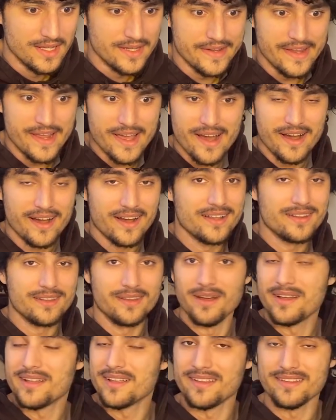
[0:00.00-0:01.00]
Yeah,
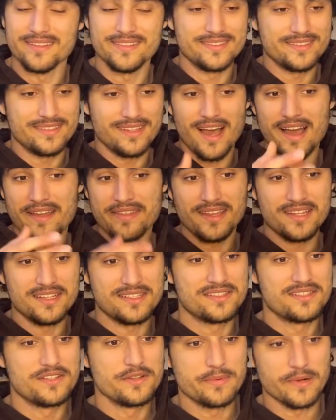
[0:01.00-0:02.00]
I think
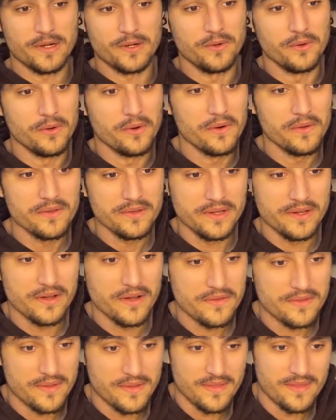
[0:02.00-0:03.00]
it's super cool. You
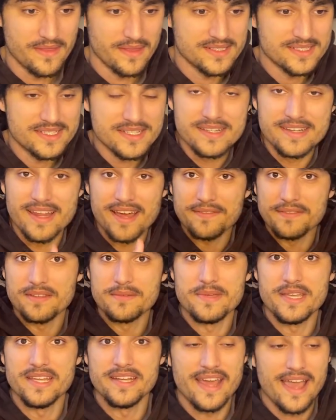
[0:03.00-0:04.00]
know, that this can definitely
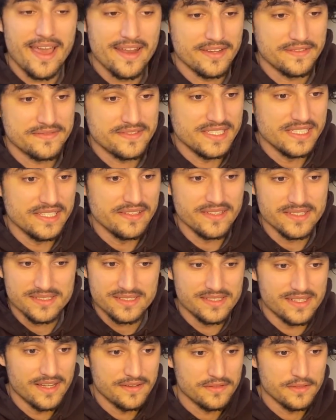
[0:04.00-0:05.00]
be an NFT. This
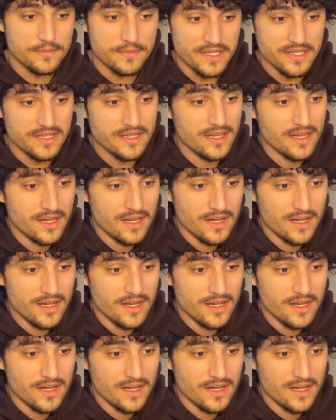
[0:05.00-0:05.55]
can definitely be,